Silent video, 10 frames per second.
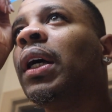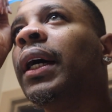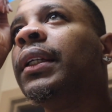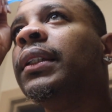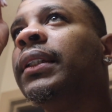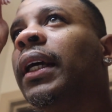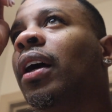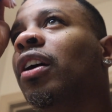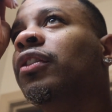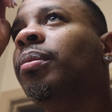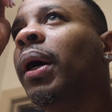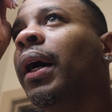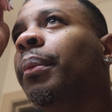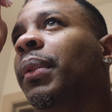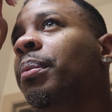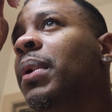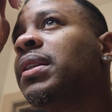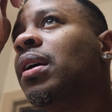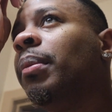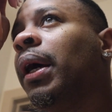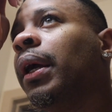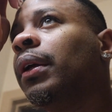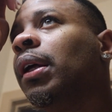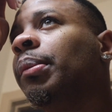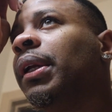I didn't take off my, mess up my hairline,